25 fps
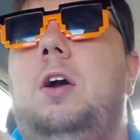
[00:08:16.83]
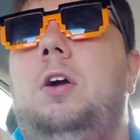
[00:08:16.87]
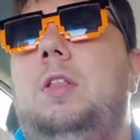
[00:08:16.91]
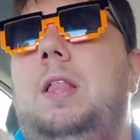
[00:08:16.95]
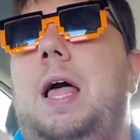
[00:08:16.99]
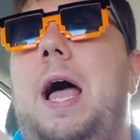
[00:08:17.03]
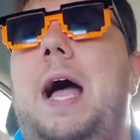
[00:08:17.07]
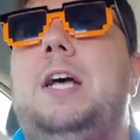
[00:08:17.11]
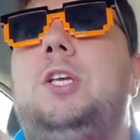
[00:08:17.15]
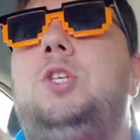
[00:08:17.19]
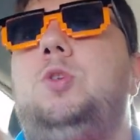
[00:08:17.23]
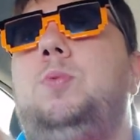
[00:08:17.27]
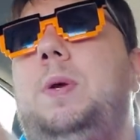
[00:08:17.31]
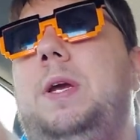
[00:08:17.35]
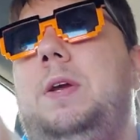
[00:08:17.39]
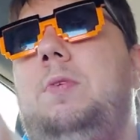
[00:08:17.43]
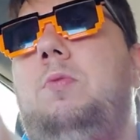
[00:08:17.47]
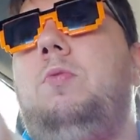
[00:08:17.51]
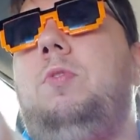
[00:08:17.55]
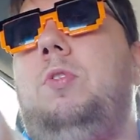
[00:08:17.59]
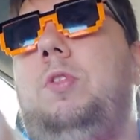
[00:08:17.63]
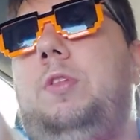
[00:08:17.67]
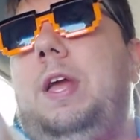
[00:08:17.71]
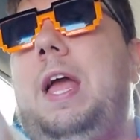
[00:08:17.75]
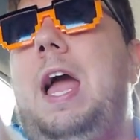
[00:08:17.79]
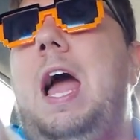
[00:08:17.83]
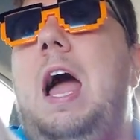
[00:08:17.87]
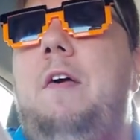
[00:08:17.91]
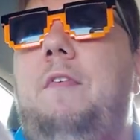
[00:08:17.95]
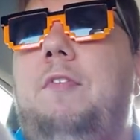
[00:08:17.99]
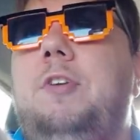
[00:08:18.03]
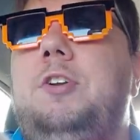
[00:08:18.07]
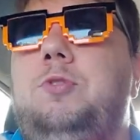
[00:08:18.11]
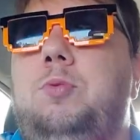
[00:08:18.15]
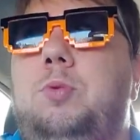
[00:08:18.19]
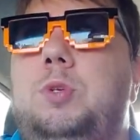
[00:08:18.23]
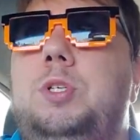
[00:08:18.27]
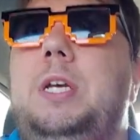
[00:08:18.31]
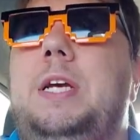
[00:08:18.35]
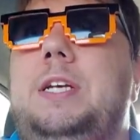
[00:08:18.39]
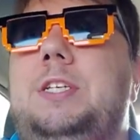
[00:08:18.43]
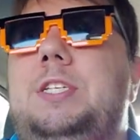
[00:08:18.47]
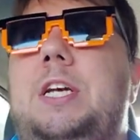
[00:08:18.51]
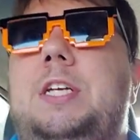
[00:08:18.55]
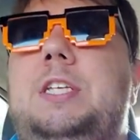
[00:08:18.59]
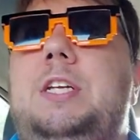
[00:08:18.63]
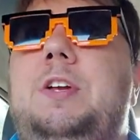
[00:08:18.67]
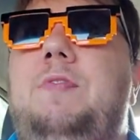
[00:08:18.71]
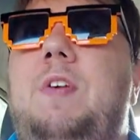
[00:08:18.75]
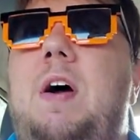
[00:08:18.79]
Last week, the average was like
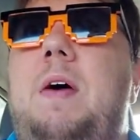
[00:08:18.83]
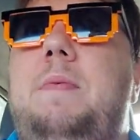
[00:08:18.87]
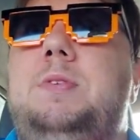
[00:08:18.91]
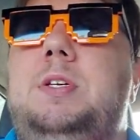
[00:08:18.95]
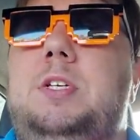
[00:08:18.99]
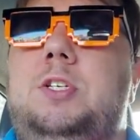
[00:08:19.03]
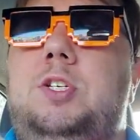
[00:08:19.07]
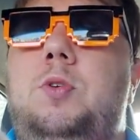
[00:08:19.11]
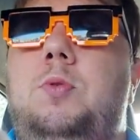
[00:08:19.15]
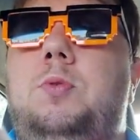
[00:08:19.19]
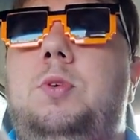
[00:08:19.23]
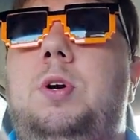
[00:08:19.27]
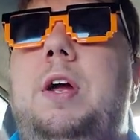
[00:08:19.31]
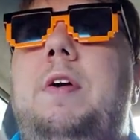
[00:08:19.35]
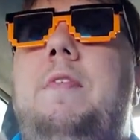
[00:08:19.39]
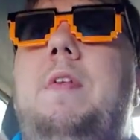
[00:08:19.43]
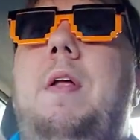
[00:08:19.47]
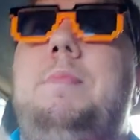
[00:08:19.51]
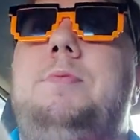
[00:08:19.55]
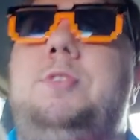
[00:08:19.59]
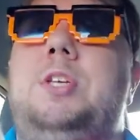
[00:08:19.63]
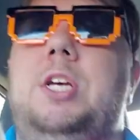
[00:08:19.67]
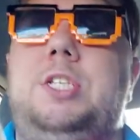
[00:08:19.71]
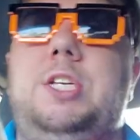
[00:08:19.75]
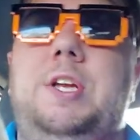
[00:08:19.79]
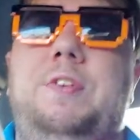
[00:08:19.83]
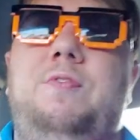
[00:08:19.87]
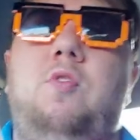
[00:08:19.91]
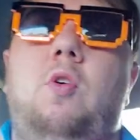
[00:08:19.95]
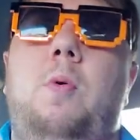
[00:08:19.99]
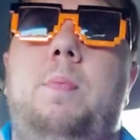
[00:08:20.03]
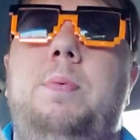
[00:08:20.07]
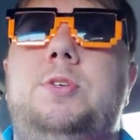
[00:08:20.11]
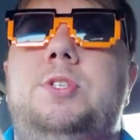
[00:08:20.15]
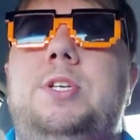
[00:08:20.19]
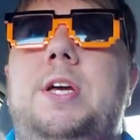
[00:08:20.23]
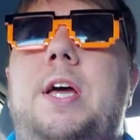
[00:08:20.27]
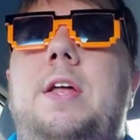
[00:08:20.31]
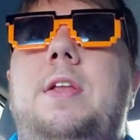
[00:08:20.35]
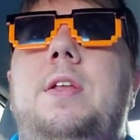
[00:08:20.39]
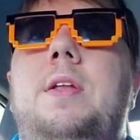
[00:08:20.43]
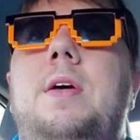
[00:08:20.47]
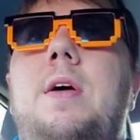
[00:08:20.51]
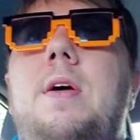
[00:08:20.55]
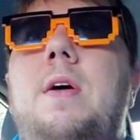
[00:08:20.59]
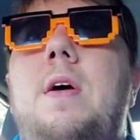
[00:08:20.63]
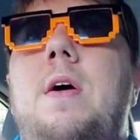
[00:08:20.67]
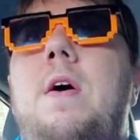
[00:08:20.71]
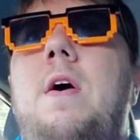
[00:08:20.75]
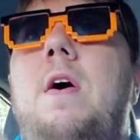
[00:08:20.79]
65%. So we're giving up
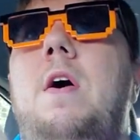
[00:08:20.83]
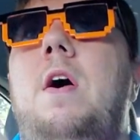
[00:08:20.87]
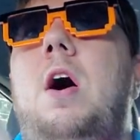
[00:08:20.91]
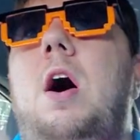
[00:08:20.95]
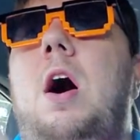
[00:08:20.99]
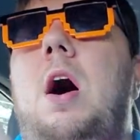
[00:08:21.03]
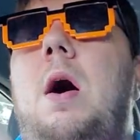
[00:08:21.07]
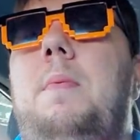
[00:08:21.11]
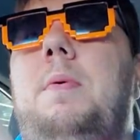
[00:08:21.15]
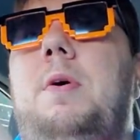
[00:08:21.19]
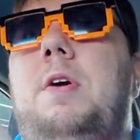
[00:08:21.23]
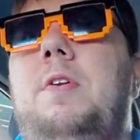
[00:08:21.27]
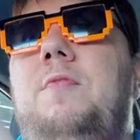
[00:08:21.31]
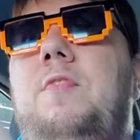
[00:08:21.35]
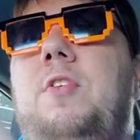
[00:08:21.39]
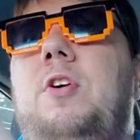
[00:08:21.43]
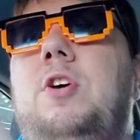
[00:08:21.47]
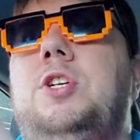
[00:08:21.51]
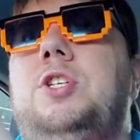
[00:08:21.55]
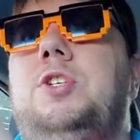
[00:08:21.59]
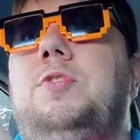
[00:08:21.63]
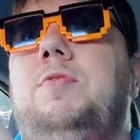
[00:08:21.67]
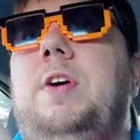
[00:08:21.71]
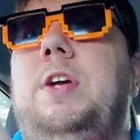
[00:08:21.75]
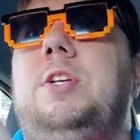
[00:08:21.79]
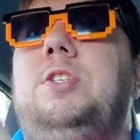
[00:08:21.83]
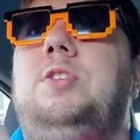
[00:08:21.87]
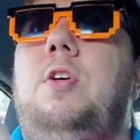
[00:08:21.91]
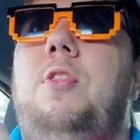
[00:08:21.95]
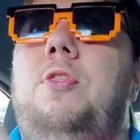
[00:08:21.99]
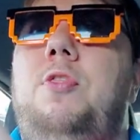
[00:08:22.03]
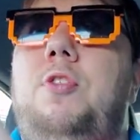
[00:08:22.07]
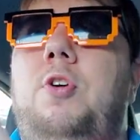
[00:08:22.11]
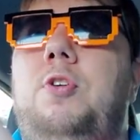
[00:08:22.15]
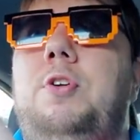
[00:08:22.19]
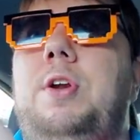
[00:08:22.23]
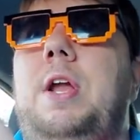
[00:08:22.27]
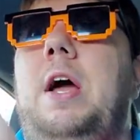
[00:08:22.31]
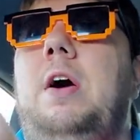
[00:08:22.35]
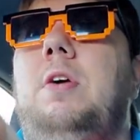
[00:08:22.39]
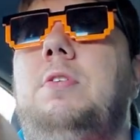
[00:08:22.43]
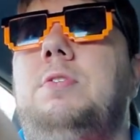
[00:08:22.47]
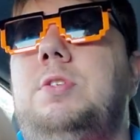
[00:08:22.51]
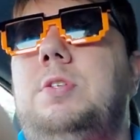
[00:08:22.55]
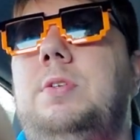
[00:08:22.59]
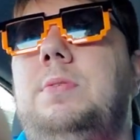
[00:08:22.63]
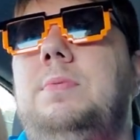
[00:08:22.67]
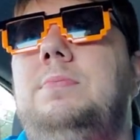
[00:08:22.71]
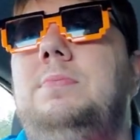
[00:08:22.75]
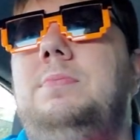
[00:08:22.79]
64% conversion rates on third
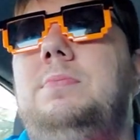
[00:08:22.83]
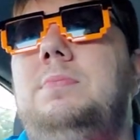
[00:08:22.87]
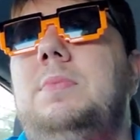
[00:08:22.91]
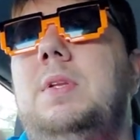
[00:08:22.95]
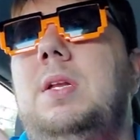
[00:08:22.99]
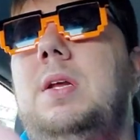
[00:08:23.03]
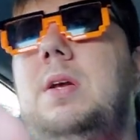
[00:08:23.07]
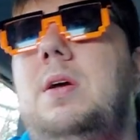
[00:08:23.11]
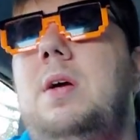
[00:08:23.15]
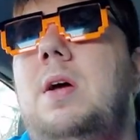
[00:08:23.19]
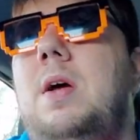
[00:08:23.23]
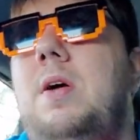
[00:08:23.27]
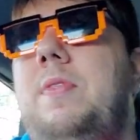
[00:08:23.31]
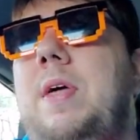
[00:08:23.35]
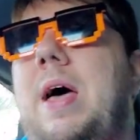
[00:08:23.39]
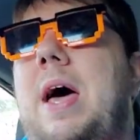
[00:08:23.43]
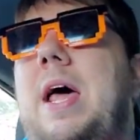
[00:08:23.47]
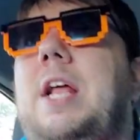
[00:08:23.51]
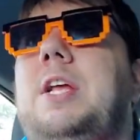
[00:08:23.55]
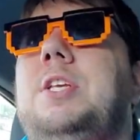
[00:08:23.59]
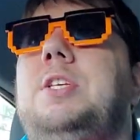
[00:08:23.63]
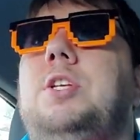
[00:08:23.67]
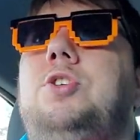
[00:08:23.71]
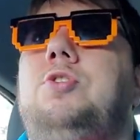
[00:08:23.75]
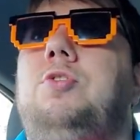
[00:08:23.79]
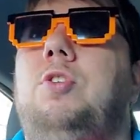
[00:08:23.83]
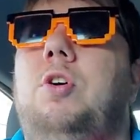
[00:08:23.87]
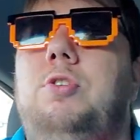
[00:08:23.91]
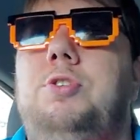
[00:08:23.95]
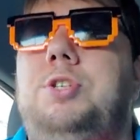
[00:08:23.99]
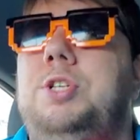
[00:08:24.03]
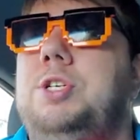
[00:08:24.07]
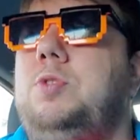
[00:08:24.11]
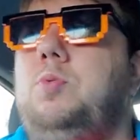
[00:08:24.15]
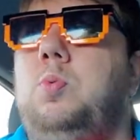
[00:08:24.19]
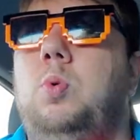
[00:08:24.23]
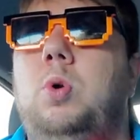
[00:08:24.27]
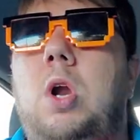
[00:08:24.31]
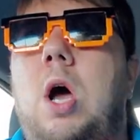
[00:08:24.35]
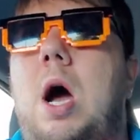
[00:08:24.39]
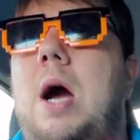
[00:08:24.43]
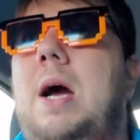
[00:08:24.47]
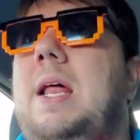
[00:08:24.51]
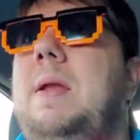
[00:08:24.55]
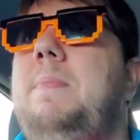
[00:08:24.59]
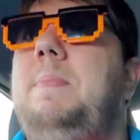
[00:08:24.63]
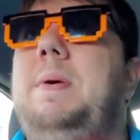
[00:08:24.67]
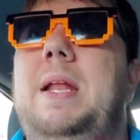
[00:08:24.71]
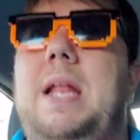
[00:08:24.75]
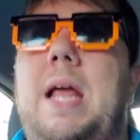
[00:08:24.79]
downs. That is atrocious. We're not
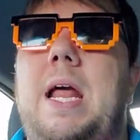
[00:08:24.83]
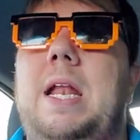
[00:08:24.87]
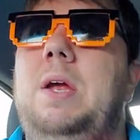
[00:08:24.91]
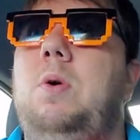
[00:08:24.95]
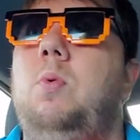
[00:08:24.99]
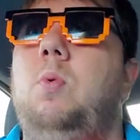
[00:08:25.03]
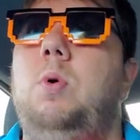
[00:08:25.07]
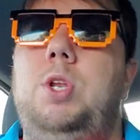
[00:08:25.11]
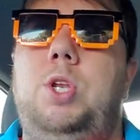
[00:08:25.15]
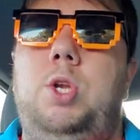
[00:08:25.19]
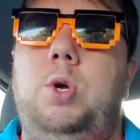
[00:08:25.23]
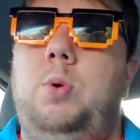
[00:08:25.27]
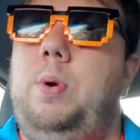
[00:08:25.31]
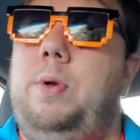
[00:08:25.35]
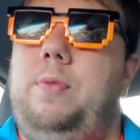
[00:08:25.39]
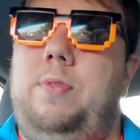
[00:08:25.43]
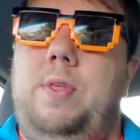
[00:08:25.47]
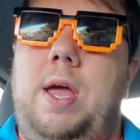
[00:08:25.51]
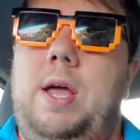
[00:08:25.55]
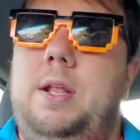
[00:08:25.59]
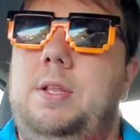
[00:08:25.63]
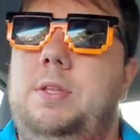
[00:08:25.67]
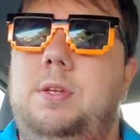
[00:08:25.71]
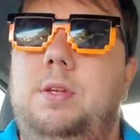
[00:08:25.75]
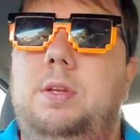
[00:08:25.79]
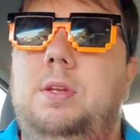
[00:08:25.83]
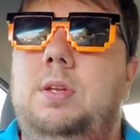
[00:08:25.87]
going to beat anyone doing that.